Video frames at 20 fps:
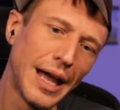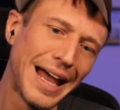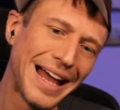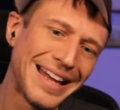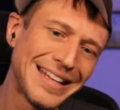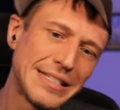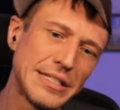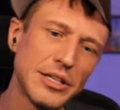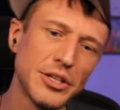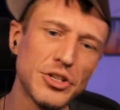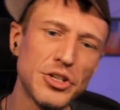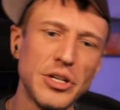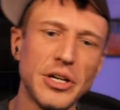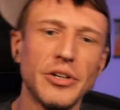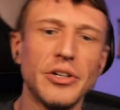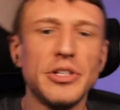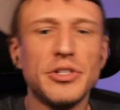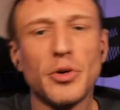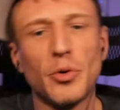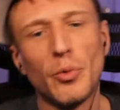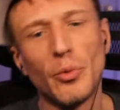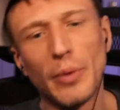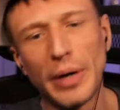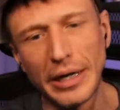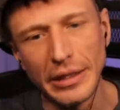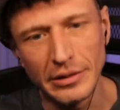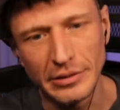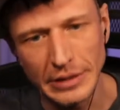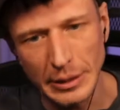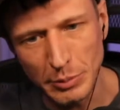As dictionaries are
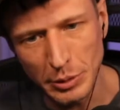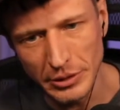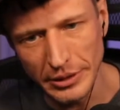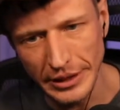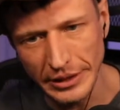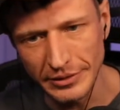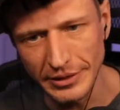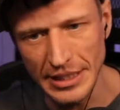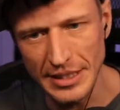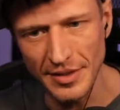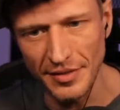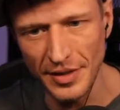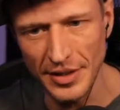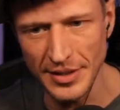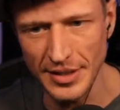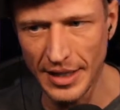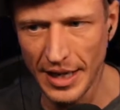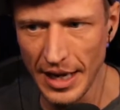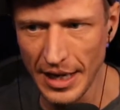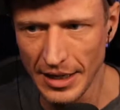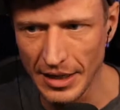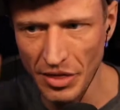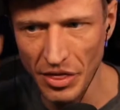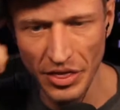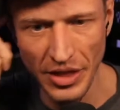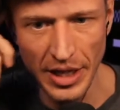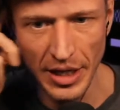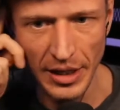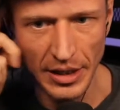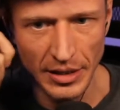rarely politically sophisticated
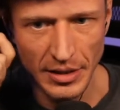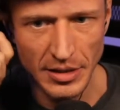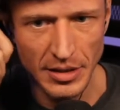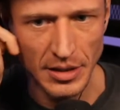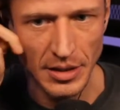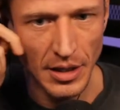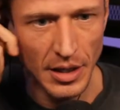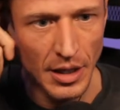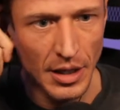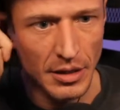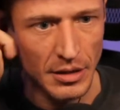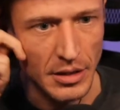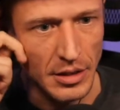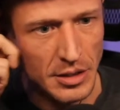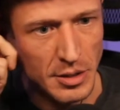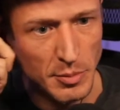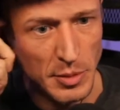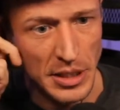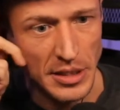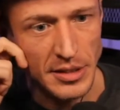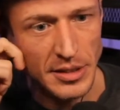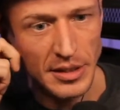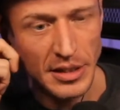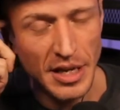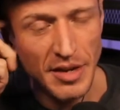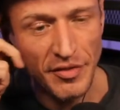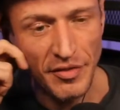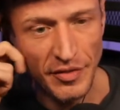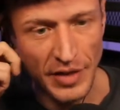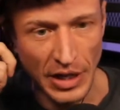things, this means that
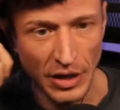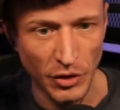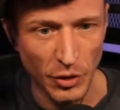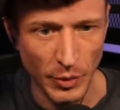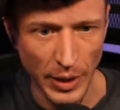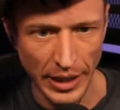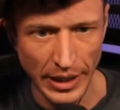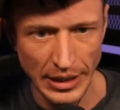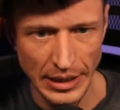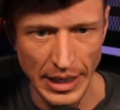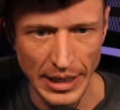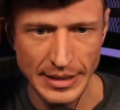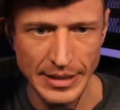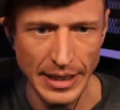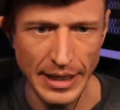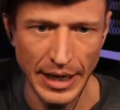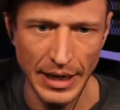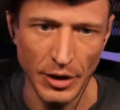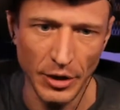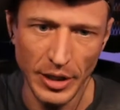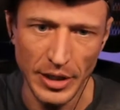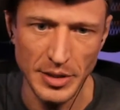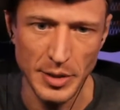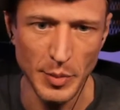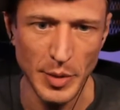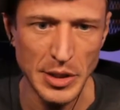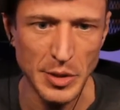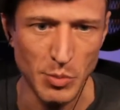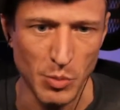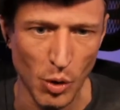they fail to recognize that
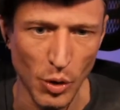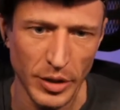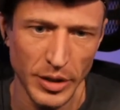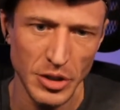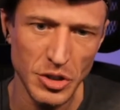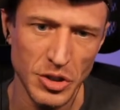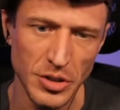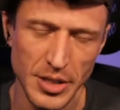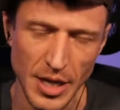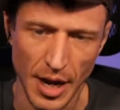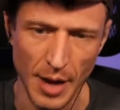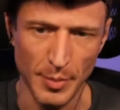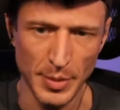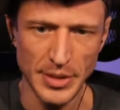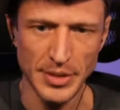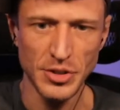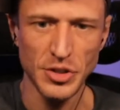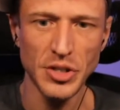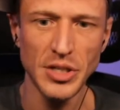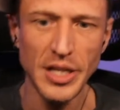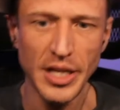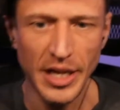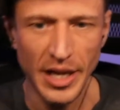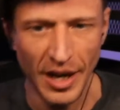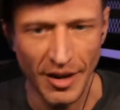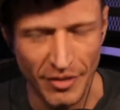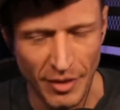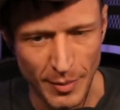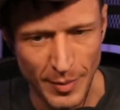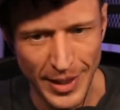anarchism is more than just opposition to
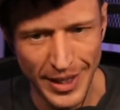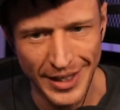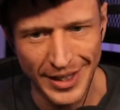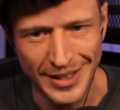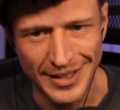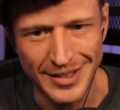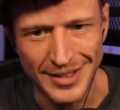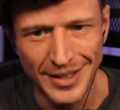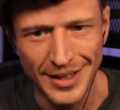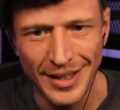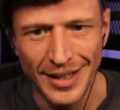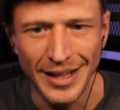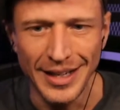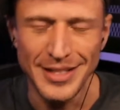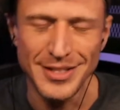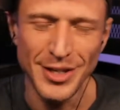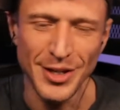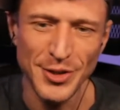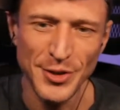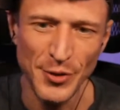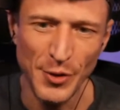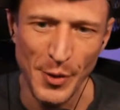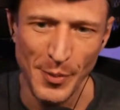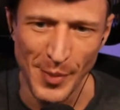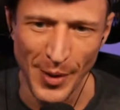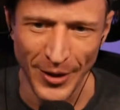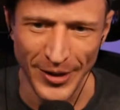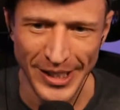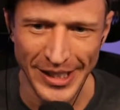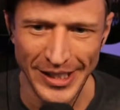government. It's also a
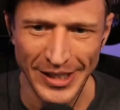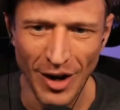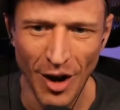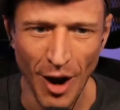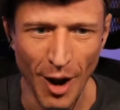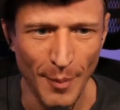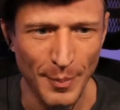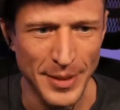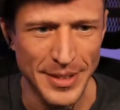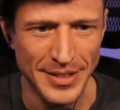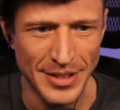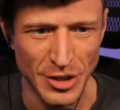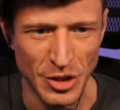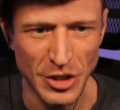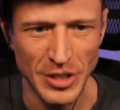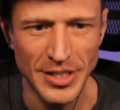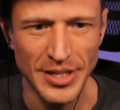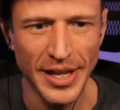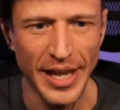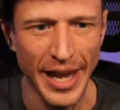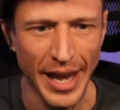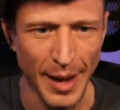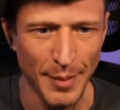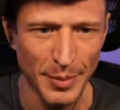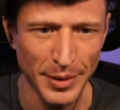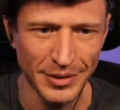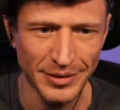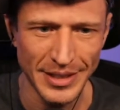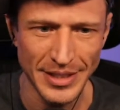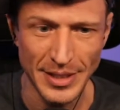marked opposition to
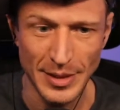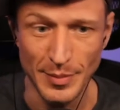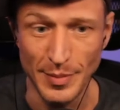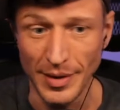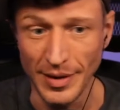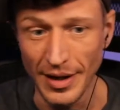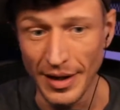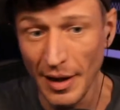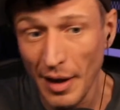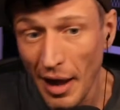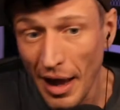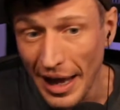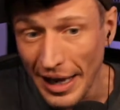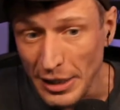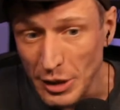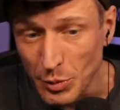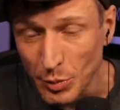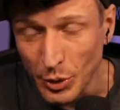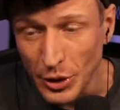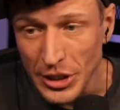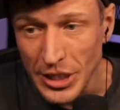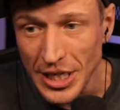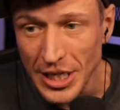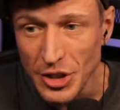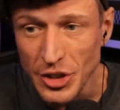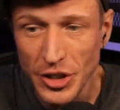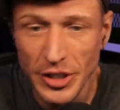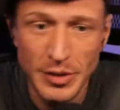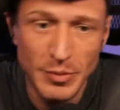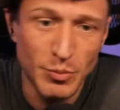capitalism,
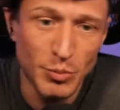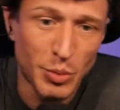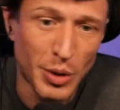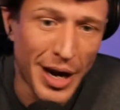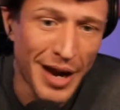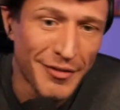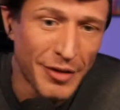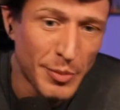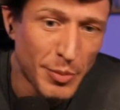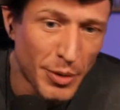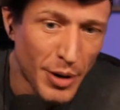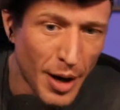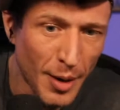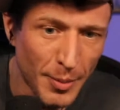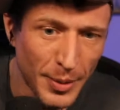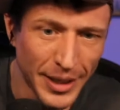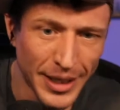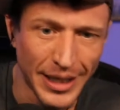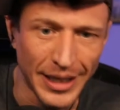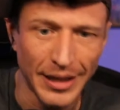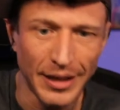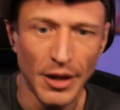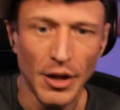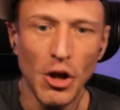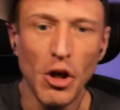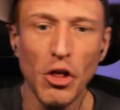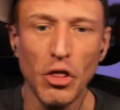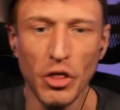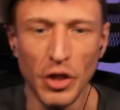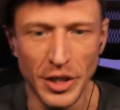exploitation, private property.
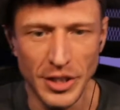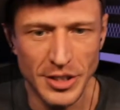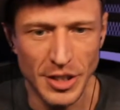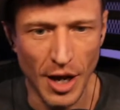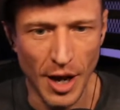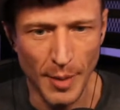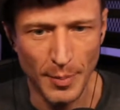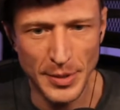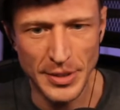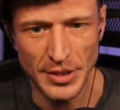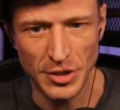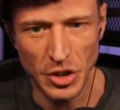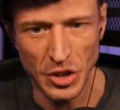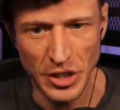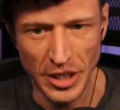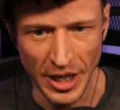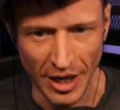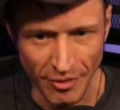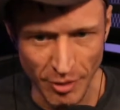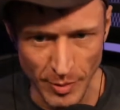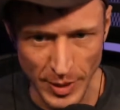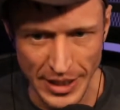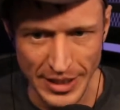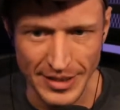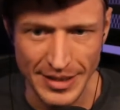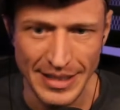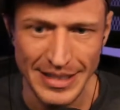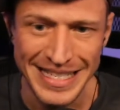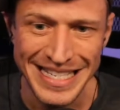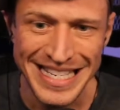Thus, opposition to government
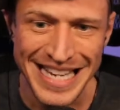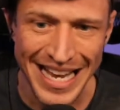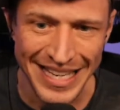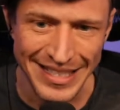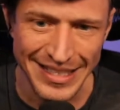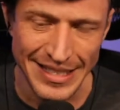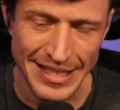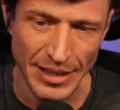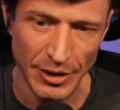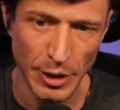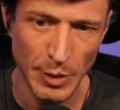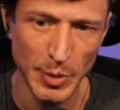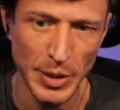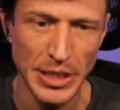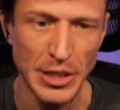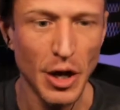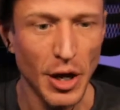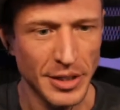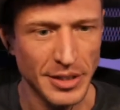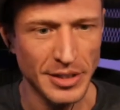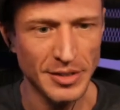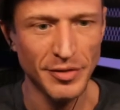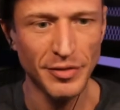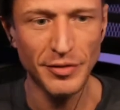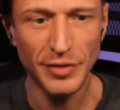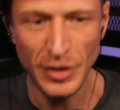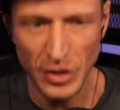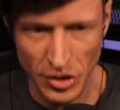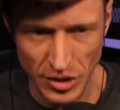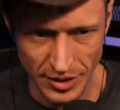is a necessary but not
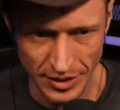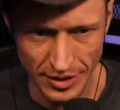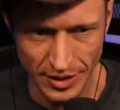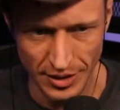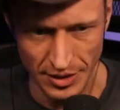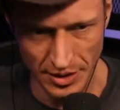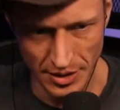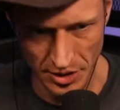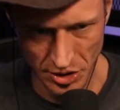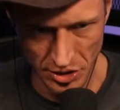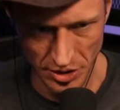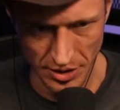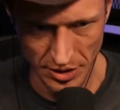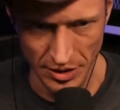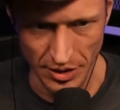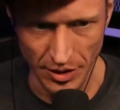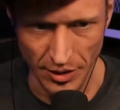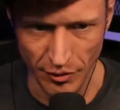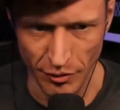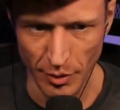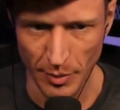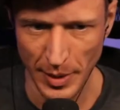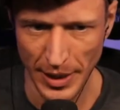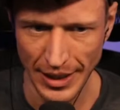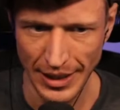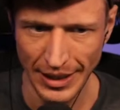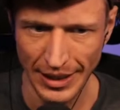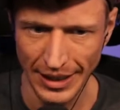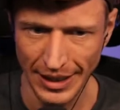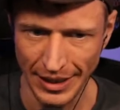sufficient condition for
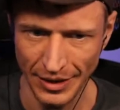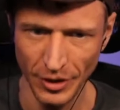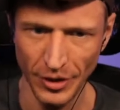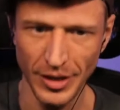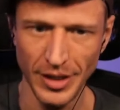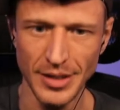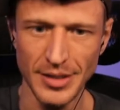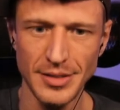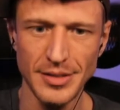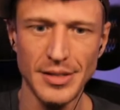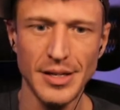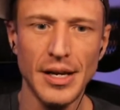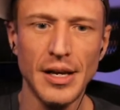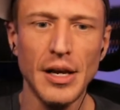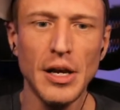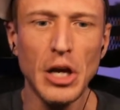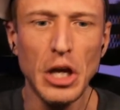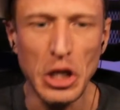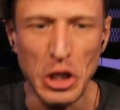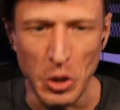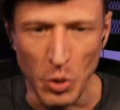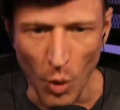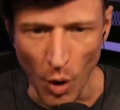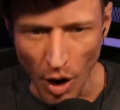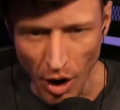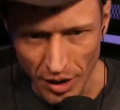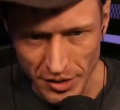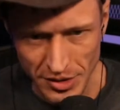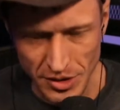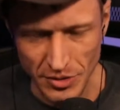being an anarchist. You
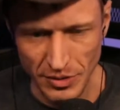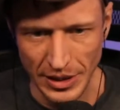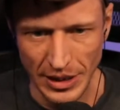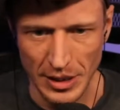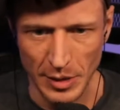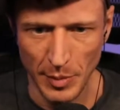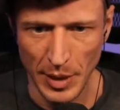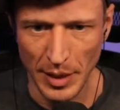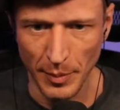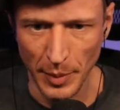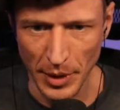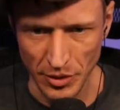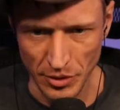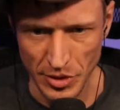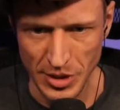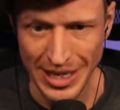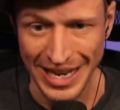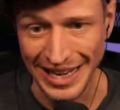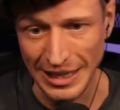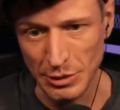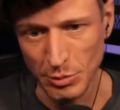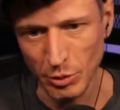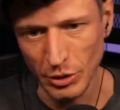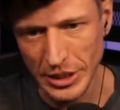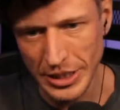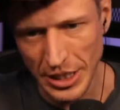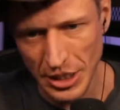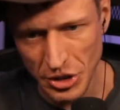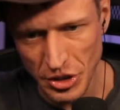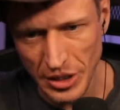also need to be opposed to
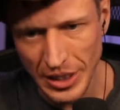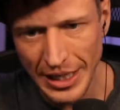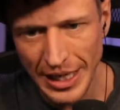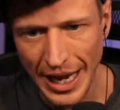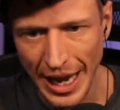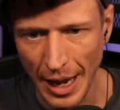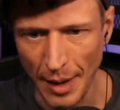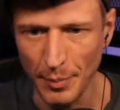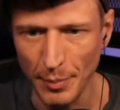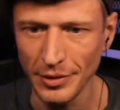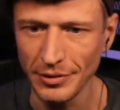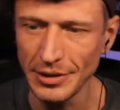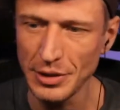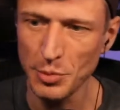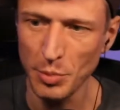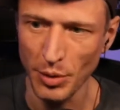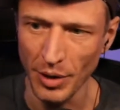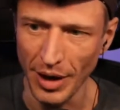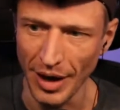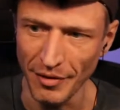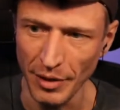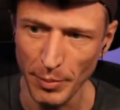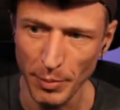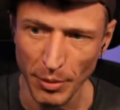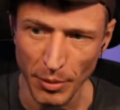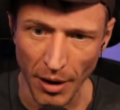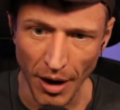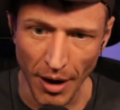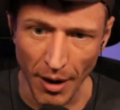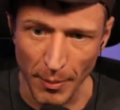exploitation and capitalist private
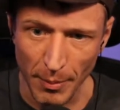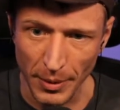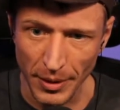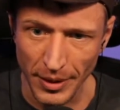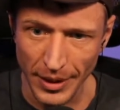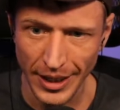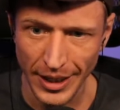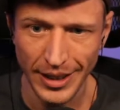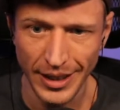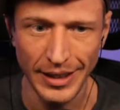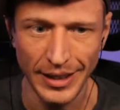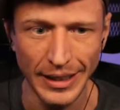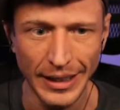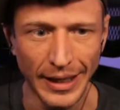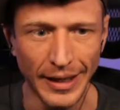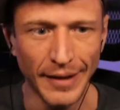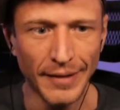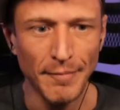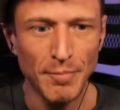property.